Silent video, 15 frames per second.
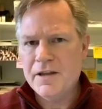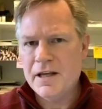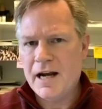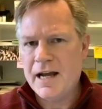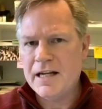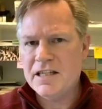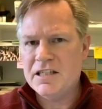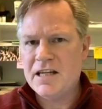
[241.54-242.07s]

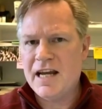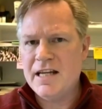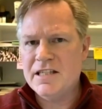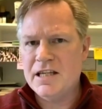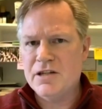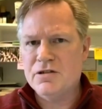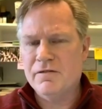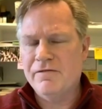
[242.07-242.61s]
United States
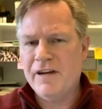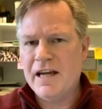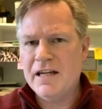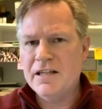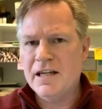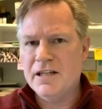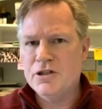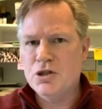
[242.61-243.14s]
intervened
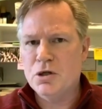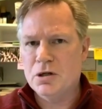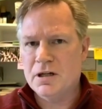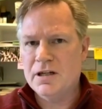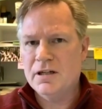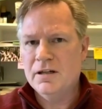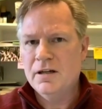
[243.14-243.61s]
and took,